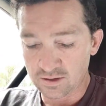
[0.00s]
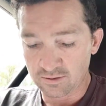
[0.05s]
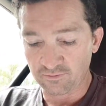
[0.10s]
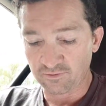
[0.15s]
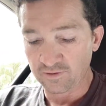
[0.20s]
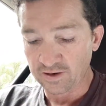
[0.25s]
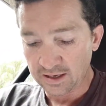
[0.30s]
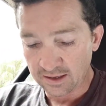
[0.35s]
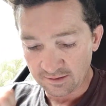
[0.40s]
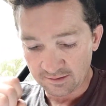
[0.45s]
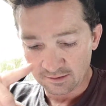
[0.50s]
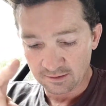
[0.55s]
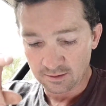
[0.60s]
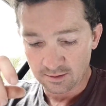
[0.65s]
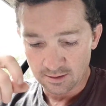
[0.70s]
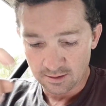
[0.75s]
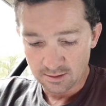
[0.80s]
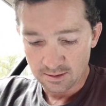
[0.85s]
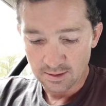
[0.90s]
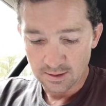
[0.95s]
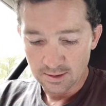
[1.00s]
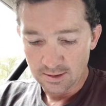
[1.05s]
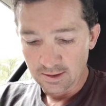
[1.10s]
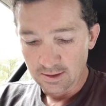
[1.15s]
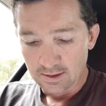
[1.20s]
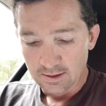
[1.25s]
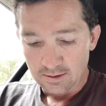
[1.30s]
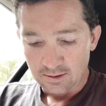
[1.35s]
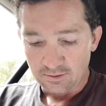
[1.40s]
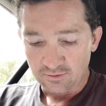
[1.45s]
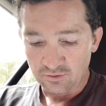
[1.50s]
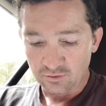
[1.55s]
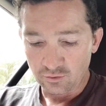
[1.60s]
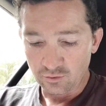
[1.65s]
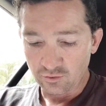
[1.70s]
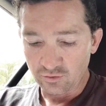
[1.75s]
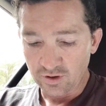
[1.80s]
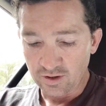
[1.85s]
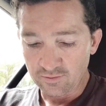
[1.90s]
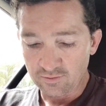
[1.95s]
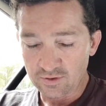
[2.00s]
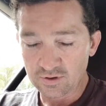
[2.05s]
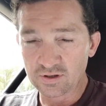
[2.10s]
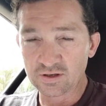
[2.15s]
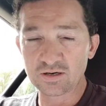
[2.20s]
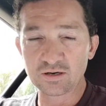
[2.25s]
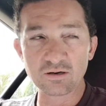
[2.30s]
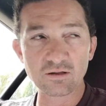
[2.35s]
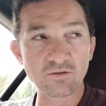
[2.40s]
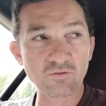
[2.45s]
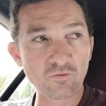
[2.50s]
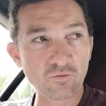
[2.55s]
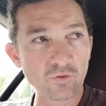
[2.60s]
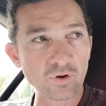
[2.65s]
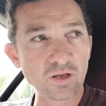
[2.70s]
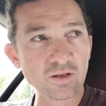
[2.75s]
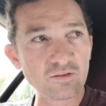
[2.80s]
flicks of the screwdriver until it's free.